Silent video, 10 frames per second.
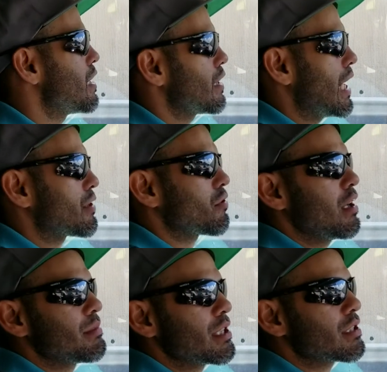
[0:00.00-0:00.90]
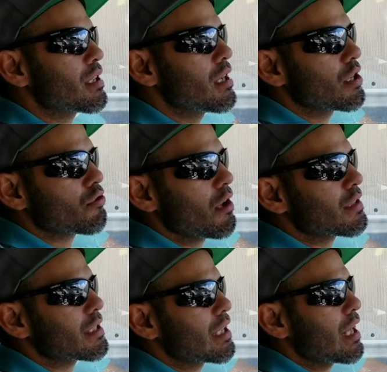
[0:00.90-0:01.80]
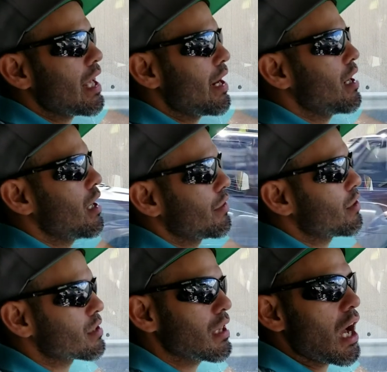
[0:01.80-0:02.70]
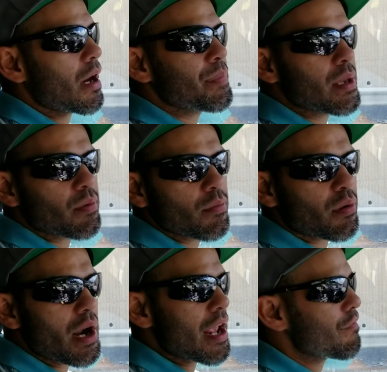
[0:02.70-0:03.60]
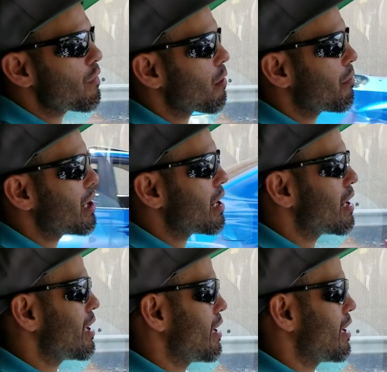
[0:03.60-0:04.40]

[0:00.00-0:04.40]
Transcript: that's where I'm just trusting that there's a lot of people praying for me